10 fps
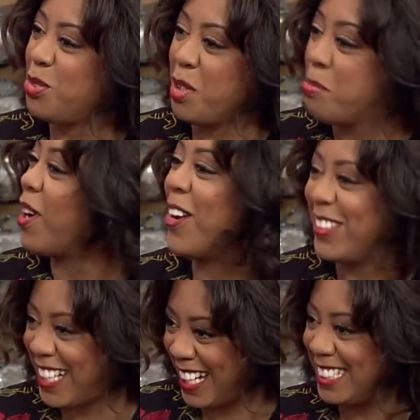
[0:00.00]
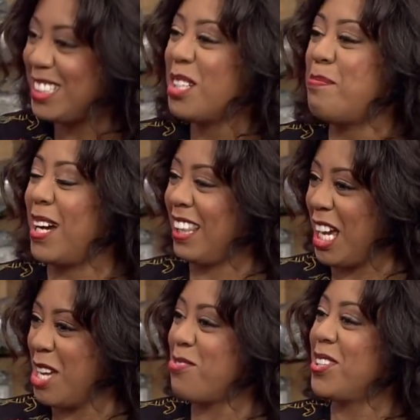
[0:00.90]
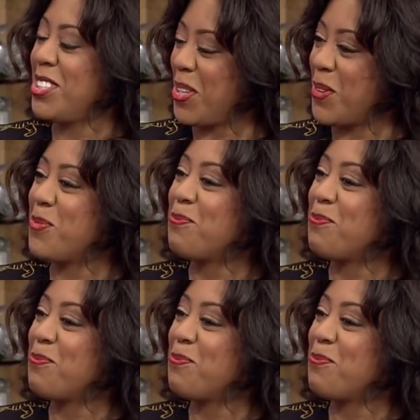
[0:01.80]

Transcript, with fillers: to reprioritize okay. my life. yeah.